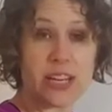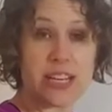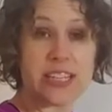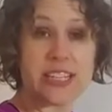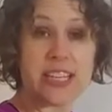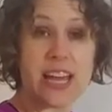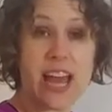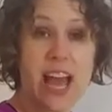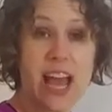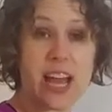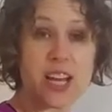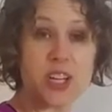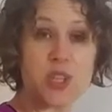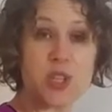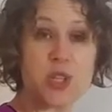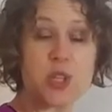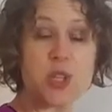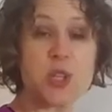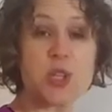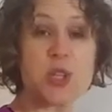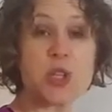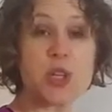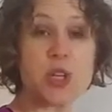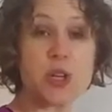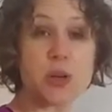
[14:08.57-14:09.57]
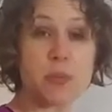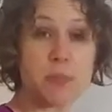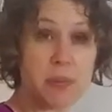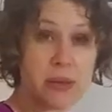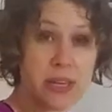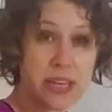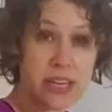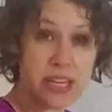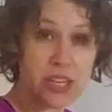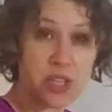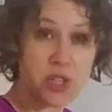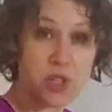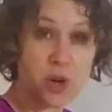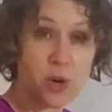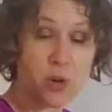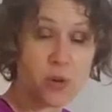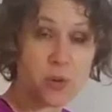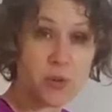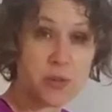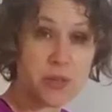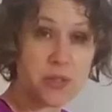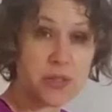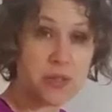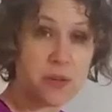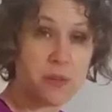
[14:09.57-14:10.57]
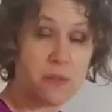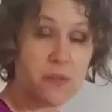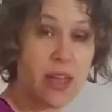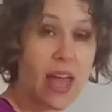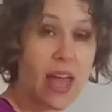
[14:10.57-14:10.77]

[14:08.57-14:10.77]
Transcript: attached to your pinky toes,